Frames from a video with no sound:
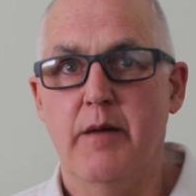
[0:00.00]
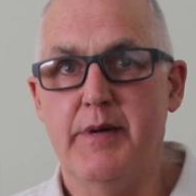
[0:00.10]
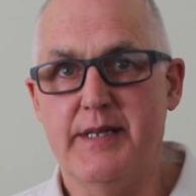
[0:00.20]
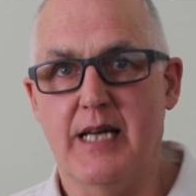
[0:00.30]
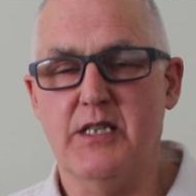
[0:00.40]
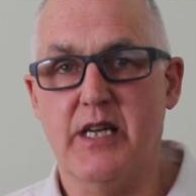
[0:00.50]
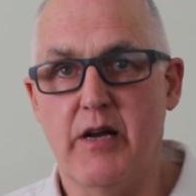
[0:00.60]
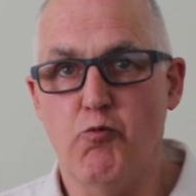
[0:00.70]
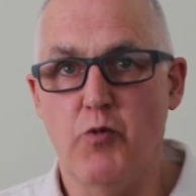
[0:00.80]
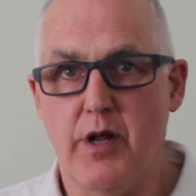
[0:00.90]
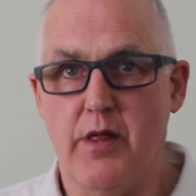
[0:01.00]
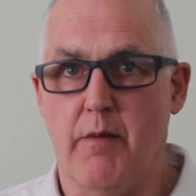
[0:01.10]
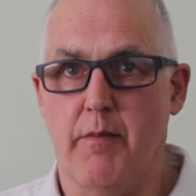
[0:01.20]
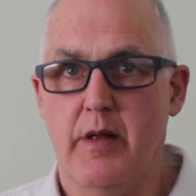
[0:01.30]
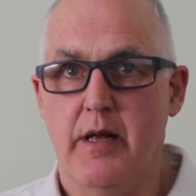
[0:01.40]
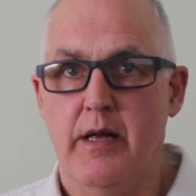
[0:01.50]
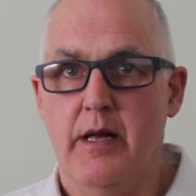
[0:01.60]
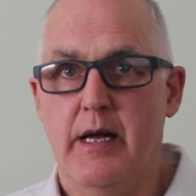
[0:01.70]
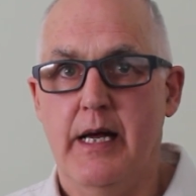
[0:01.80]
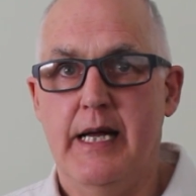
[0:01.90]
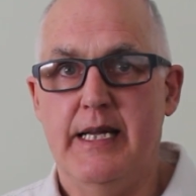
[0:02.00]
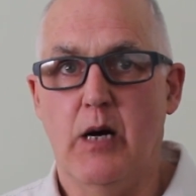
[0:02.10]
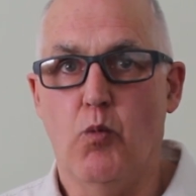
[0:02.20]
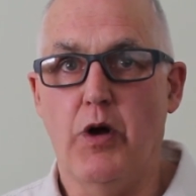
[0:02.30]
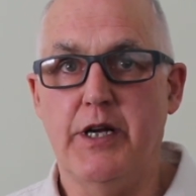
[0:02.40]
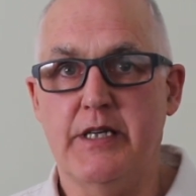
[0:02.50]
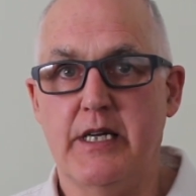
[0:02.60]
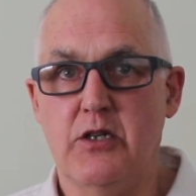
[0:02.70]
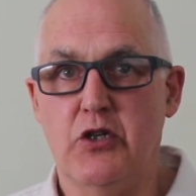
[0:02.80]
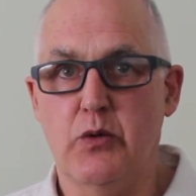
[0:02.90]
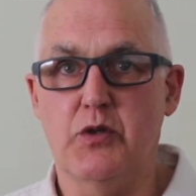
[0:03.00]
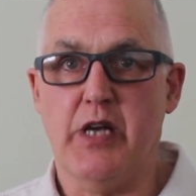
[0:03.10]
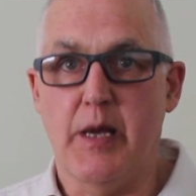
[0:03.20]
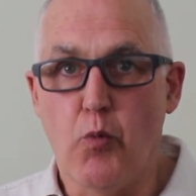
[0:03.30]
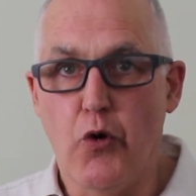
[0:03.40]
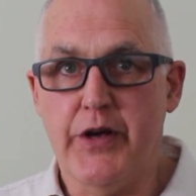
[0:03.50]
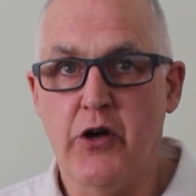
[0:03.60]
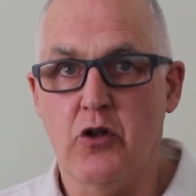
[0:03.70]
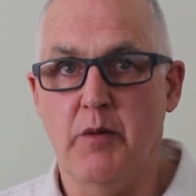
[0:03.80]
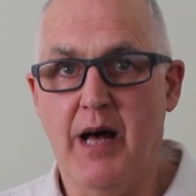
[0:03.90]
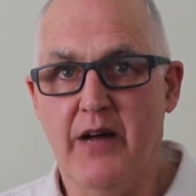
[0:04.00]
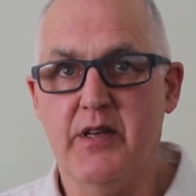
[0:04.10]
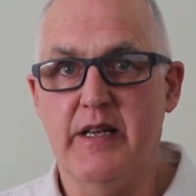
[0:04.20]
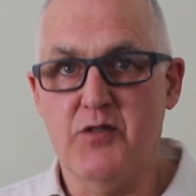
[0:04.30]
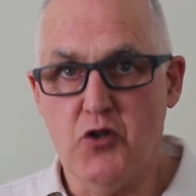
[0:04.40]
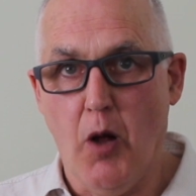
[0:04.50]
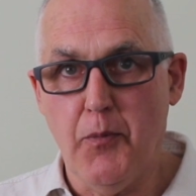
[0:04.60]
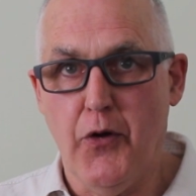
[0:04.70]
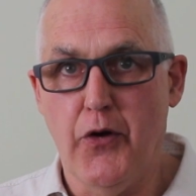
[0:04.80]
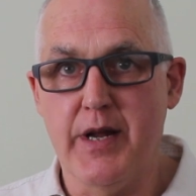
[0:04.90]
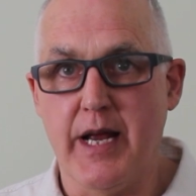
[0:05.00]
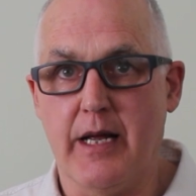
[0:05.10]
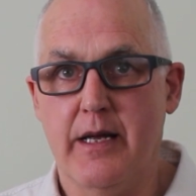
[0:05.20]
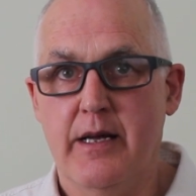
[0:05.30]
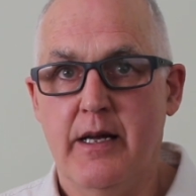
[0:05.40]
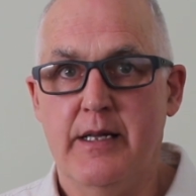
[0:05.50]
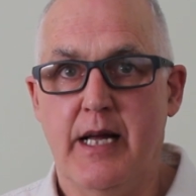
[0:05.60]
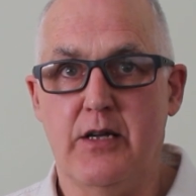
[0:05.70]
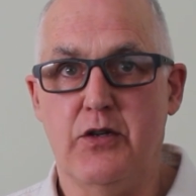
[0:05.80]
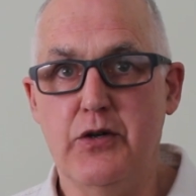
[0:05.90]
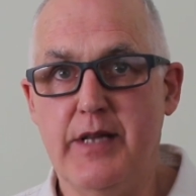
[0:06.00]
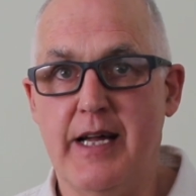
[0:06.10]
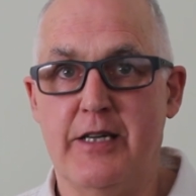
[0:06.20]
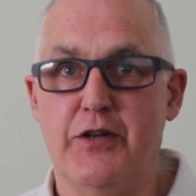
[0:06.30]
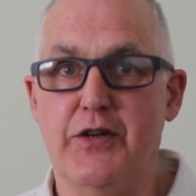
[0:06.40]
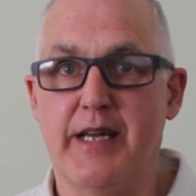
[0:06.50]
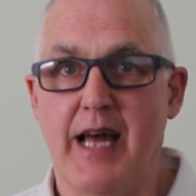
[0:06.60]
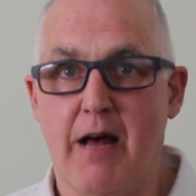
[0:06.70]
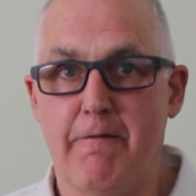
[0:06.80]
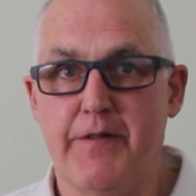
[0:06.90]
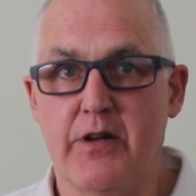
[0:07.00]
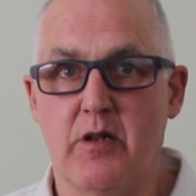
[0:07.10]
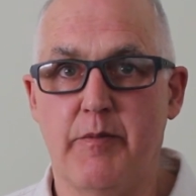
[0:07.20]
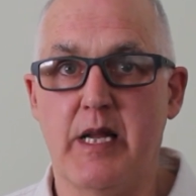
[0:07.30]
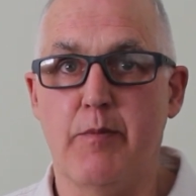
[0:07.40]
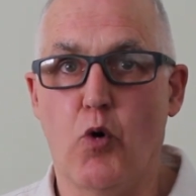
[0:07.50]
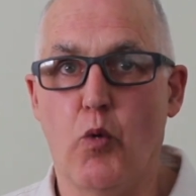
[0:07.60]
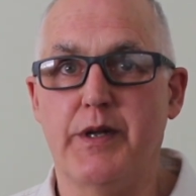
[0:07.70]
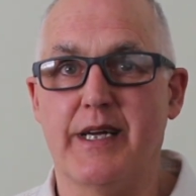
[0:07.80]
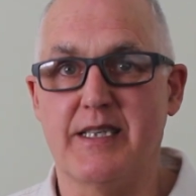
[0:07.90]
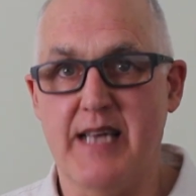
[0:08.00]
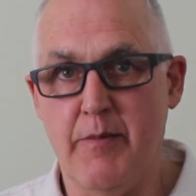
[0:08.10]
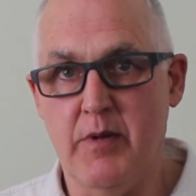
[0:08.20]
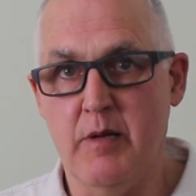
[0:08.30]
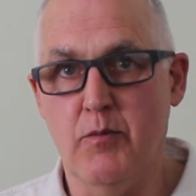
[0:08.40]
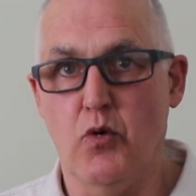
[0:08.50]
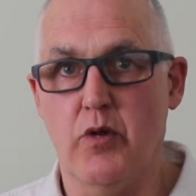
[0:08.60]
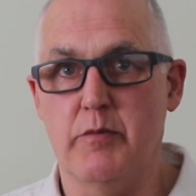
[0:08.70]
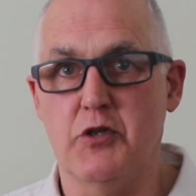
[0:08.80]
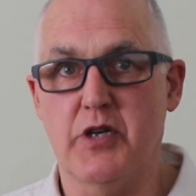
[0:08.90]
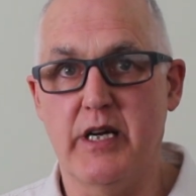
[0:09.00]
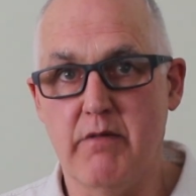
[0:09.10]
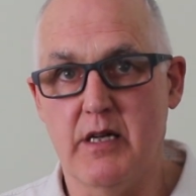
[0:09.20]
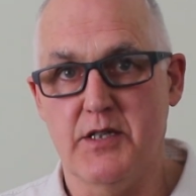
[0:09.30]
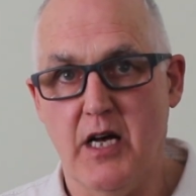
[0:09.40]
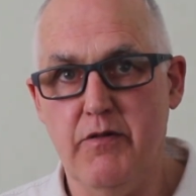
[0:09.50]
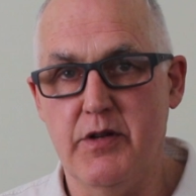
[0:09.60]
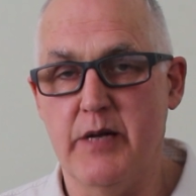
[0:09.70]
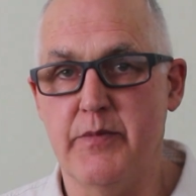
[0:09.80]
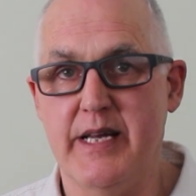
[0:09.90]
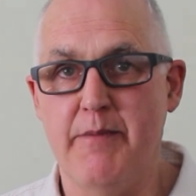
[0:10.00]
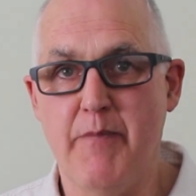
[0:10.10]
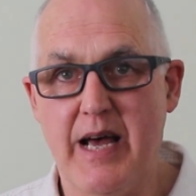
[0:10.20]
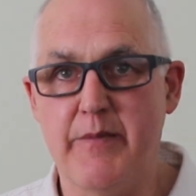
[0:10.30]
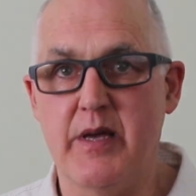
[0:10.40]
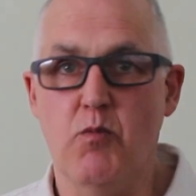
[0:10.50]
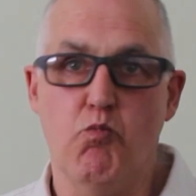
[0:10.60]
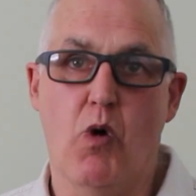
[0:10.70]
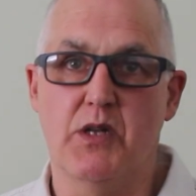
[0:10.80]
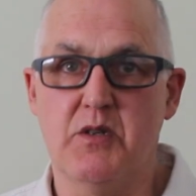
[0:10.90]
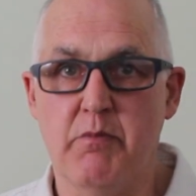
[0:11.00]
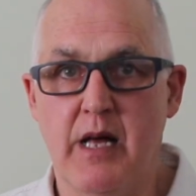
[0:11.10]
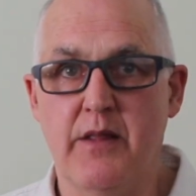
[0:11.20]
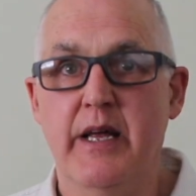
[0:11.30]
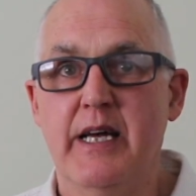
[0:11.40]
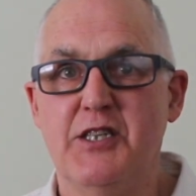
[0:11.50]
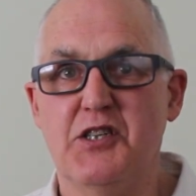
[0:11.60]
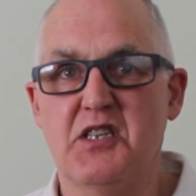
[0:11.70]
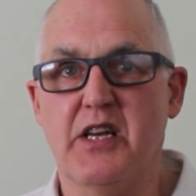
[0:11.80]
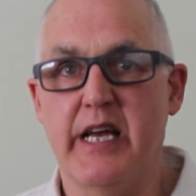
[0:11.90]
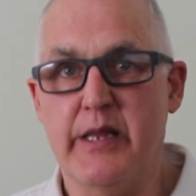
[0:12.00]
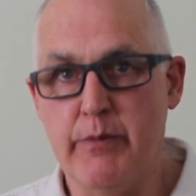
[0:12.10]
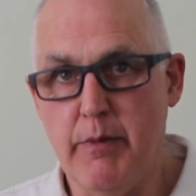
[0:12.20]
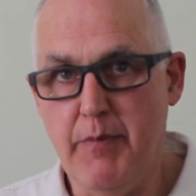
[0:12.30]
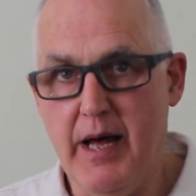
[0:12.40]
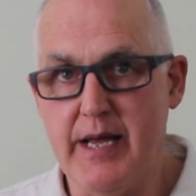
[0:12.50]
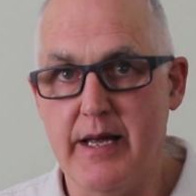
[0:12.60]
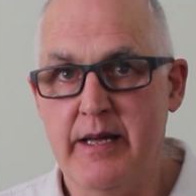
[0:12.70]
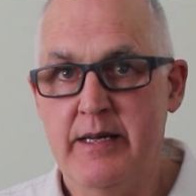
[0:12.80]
but doesn't get rid of them. Now what you need to do is keep working on them after they've stopped hurting. Now do that until you can't feel them anymore when you examine them or the machine runs over them, then maybe once a month just to keep them at bay.